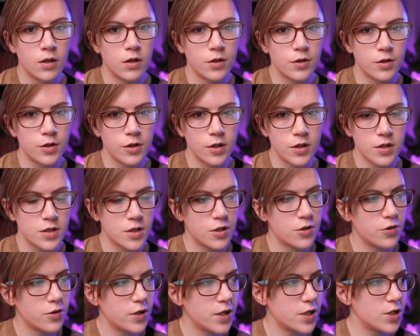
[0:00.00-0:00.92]
Under
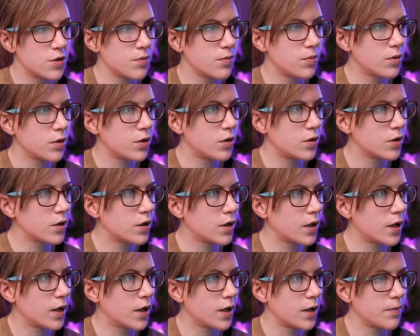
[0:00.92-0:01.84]
Consideration blog,
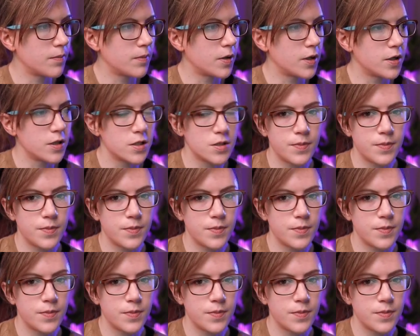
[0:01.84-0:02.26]
and